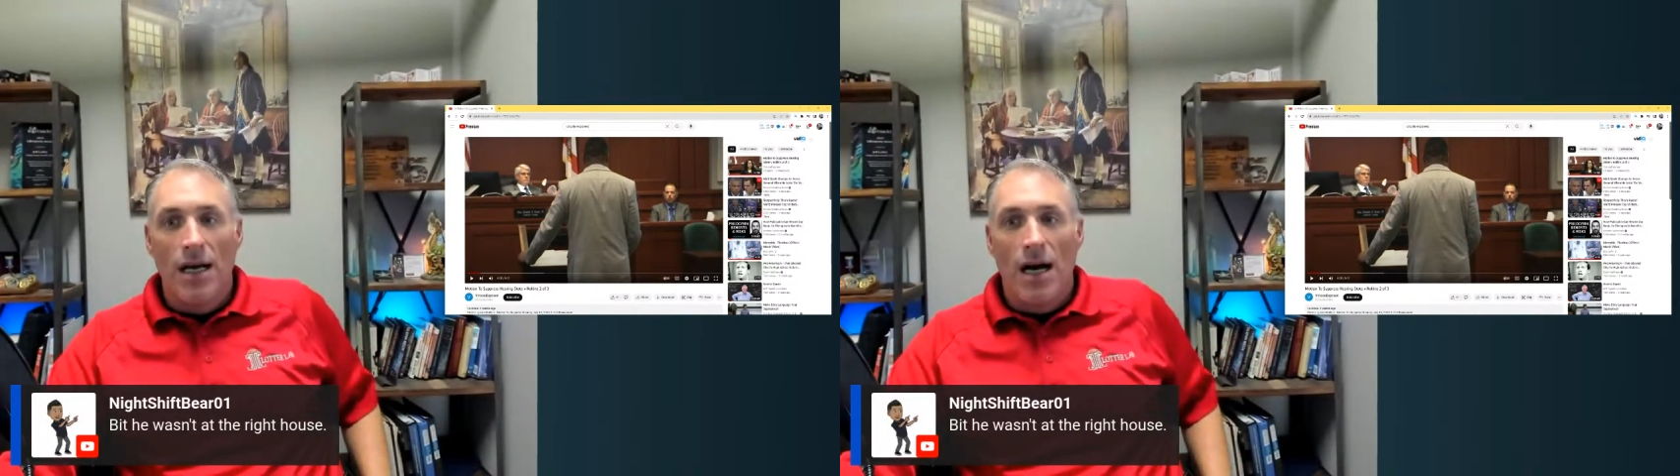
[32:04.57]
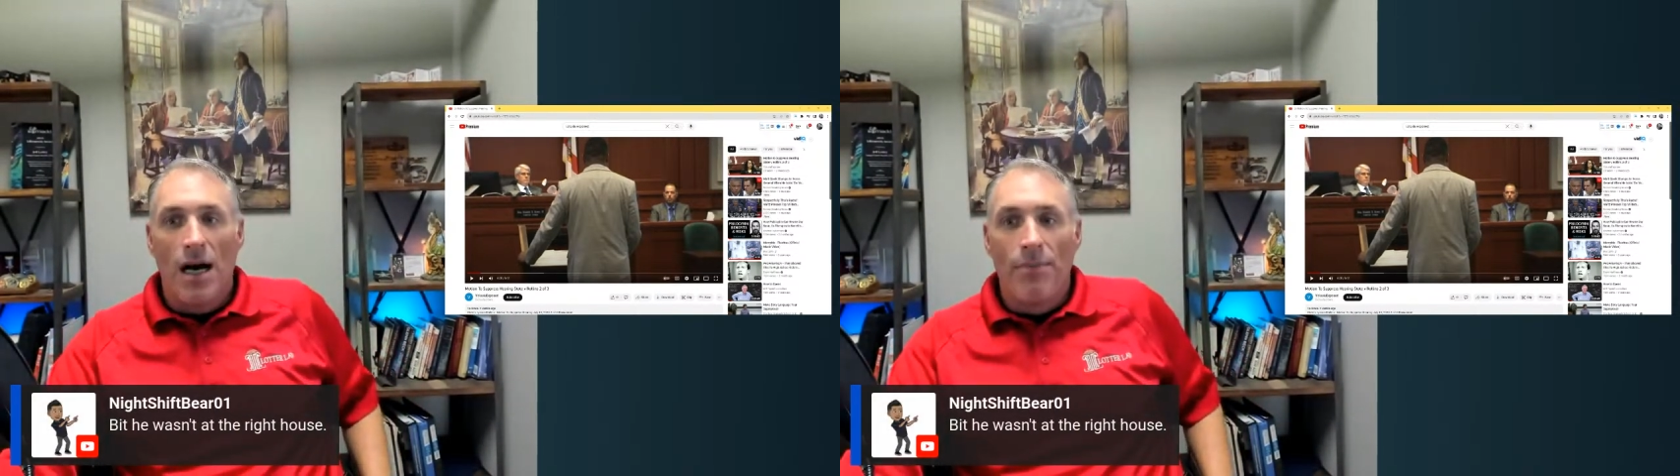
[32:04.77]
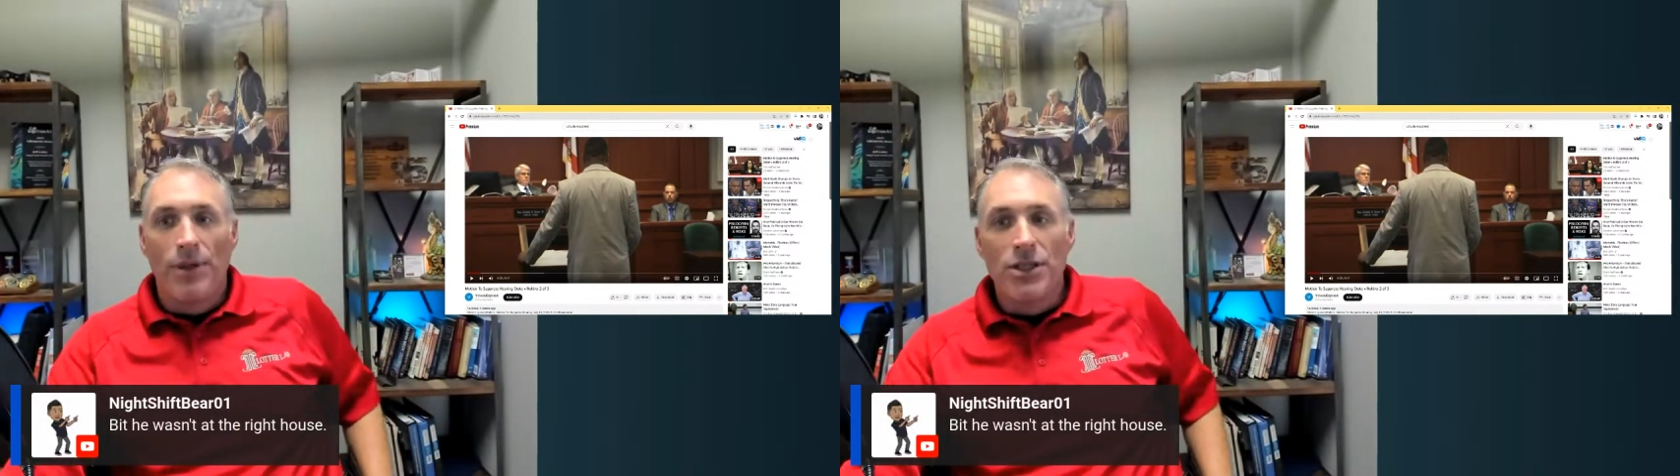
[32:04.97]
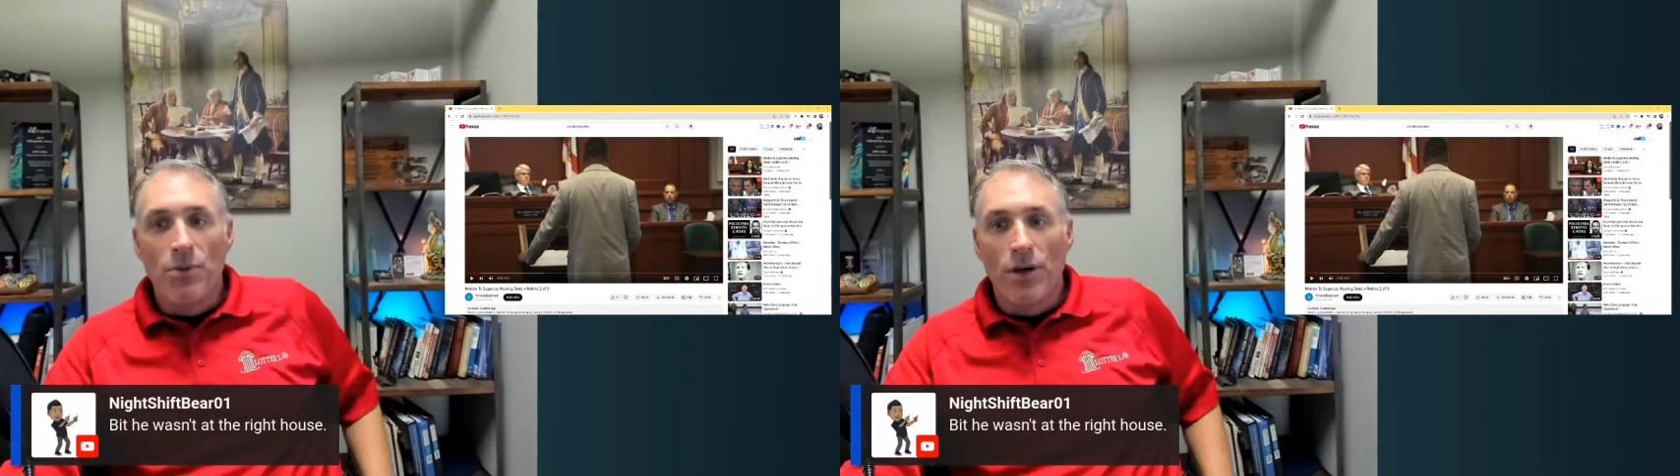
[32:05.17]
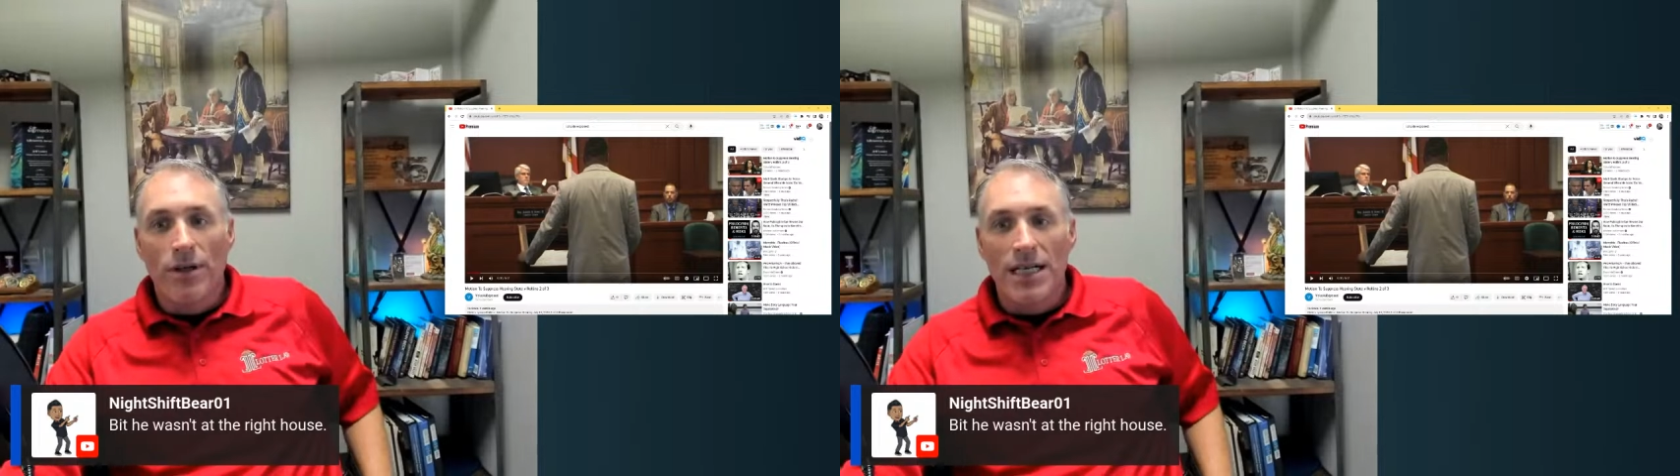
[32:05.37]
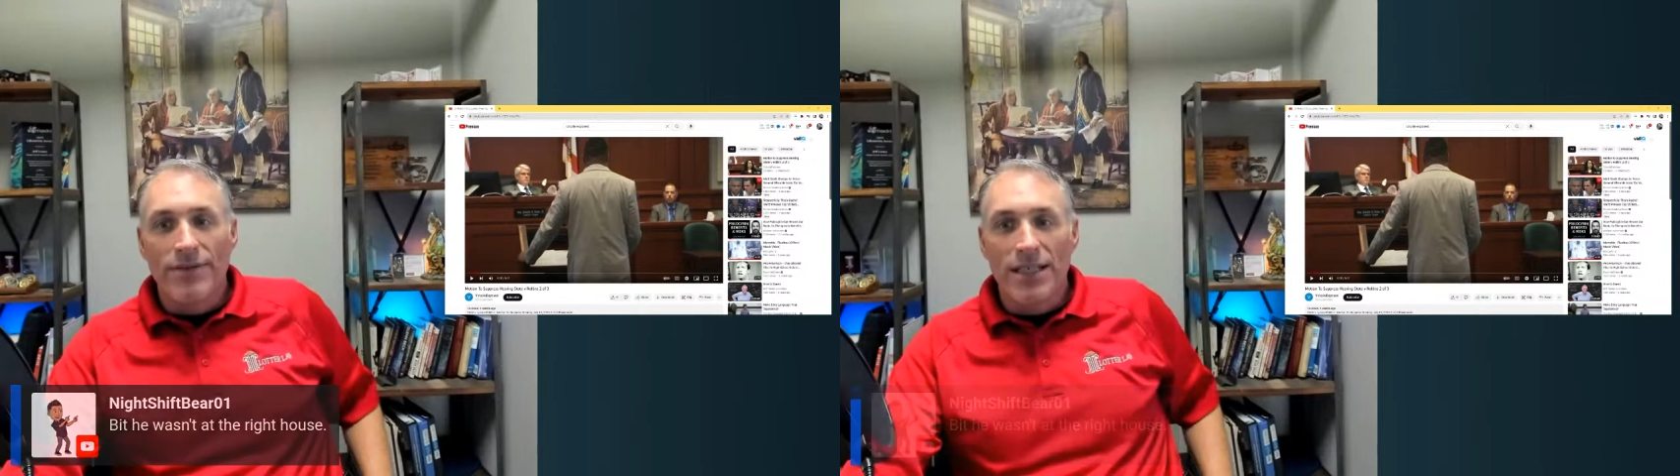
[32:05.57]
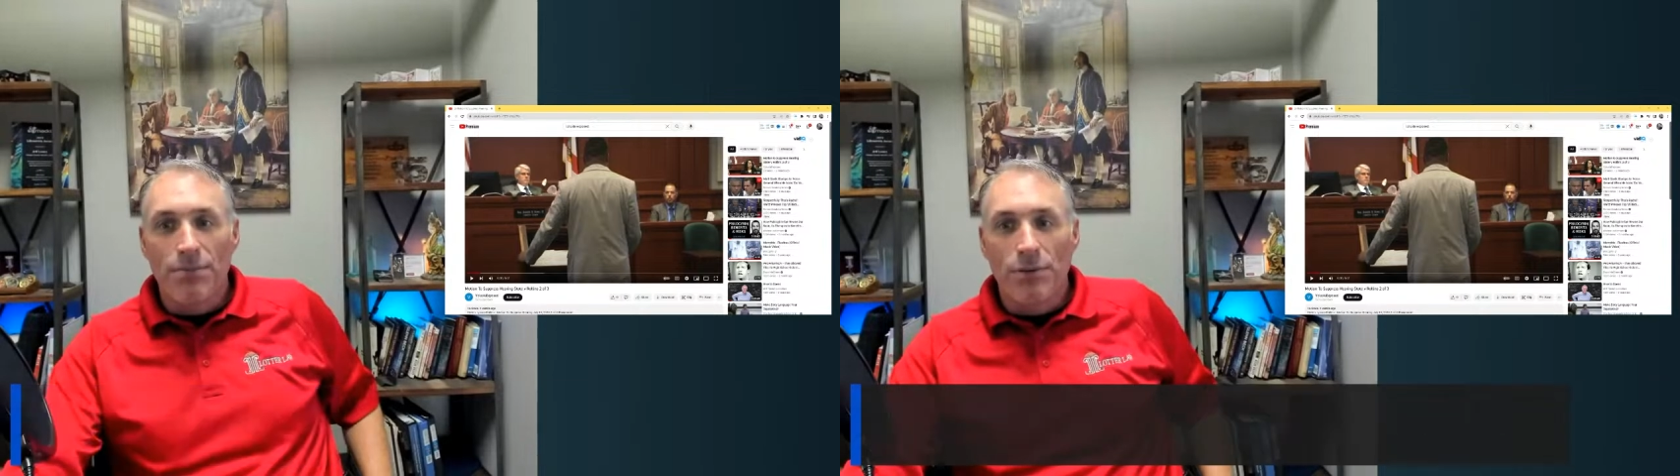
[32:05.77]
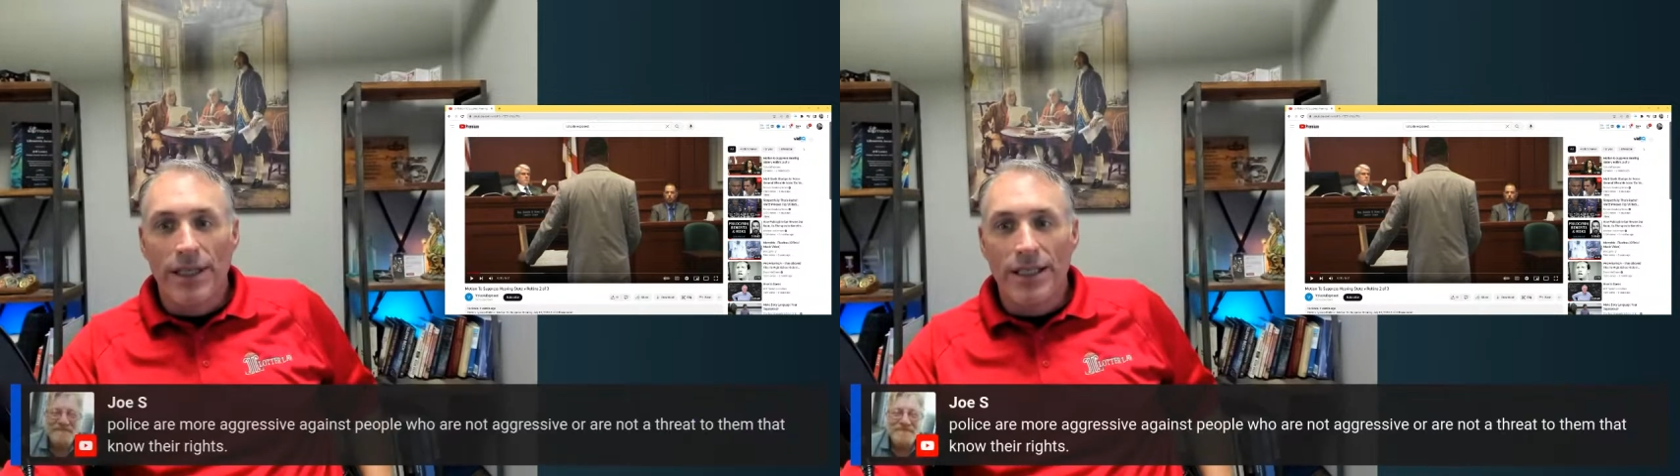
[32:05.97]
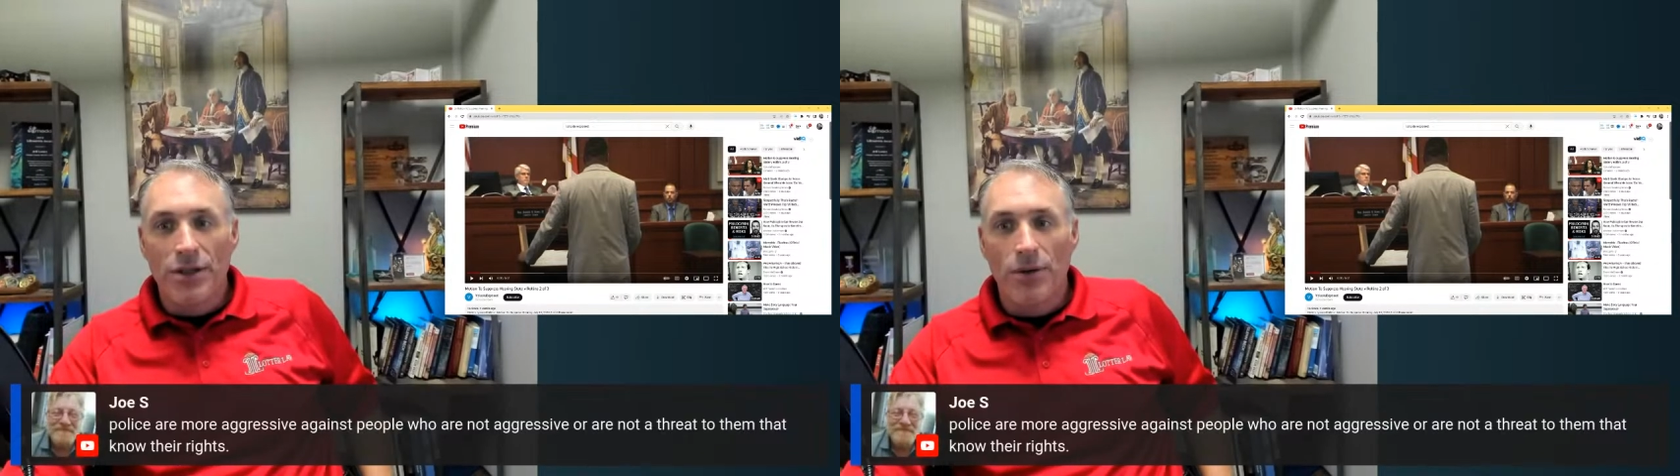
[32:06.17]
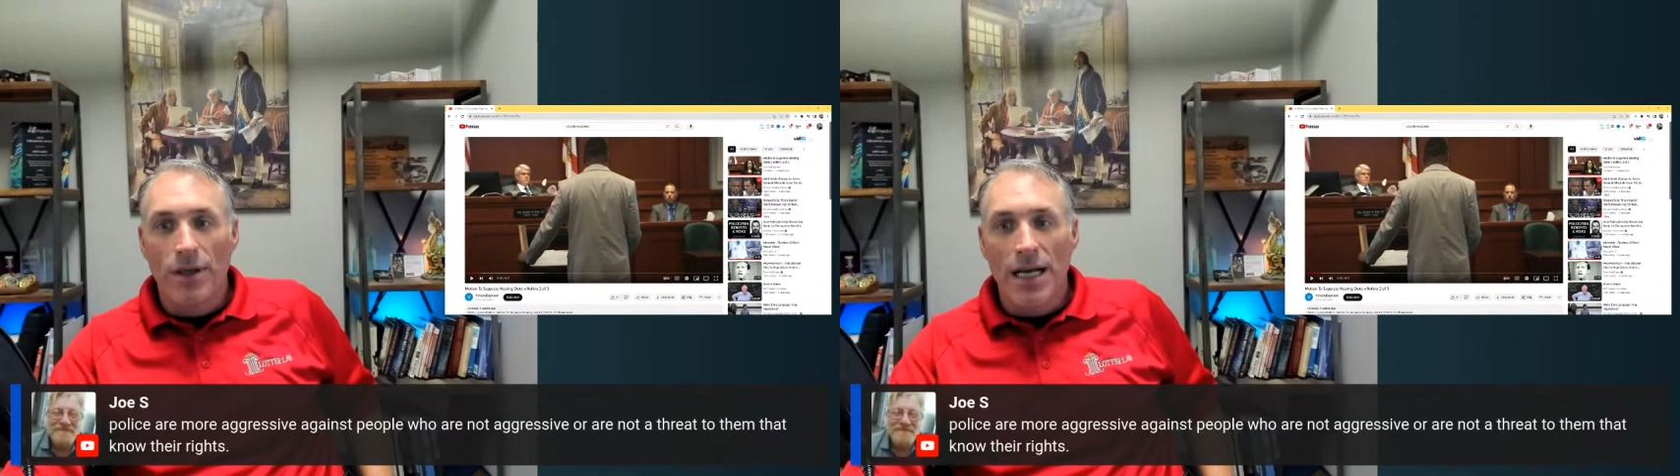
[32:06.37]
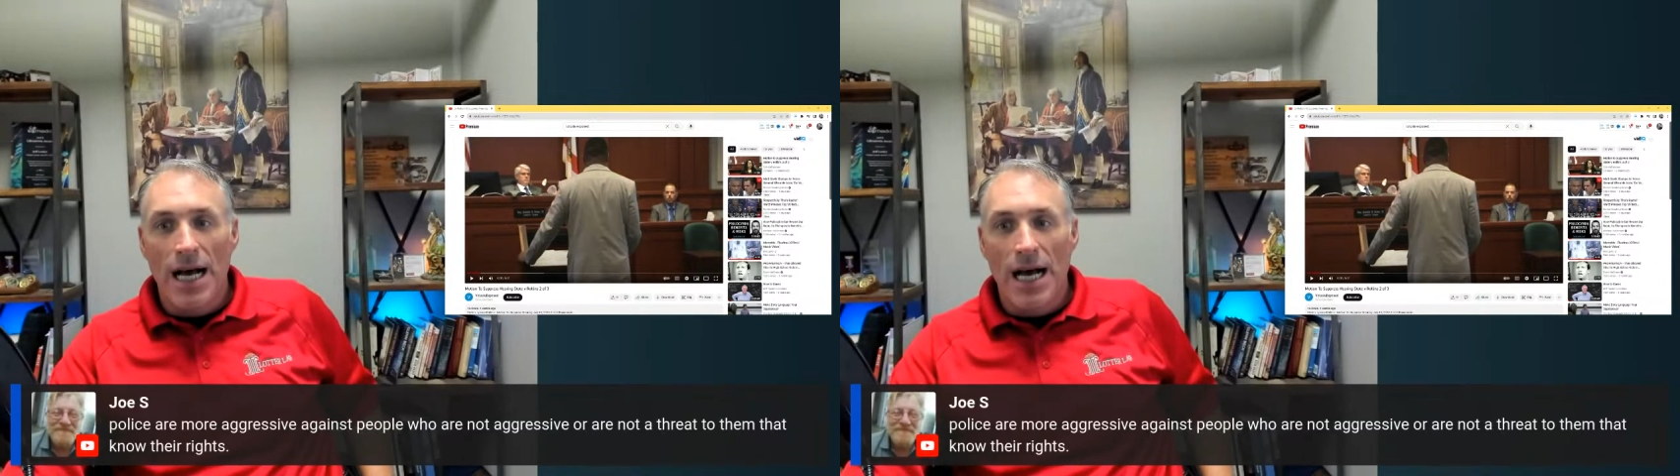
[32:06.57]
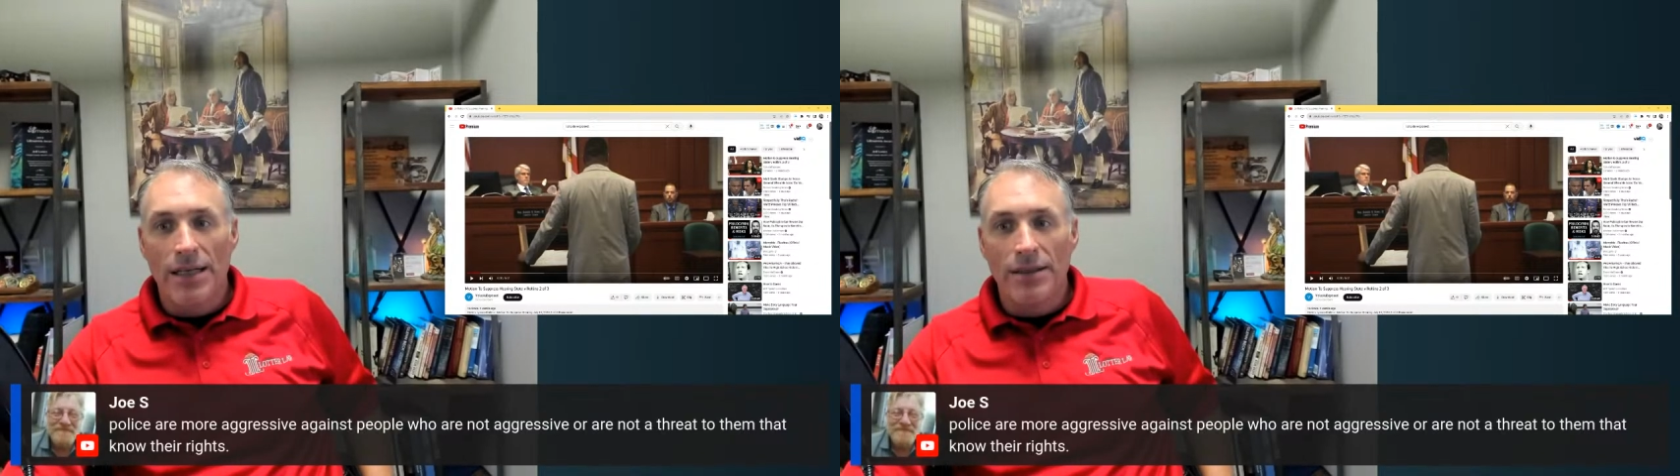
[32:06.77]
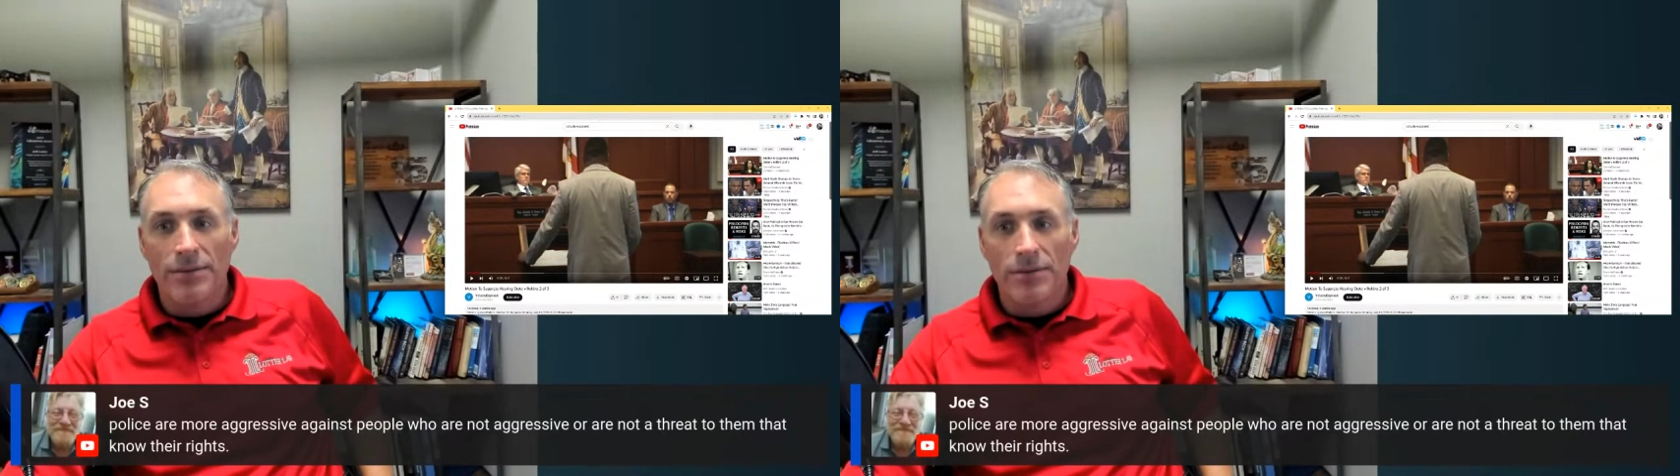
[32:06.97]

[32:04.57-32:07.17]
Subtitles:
Police are more aggressive against police who are not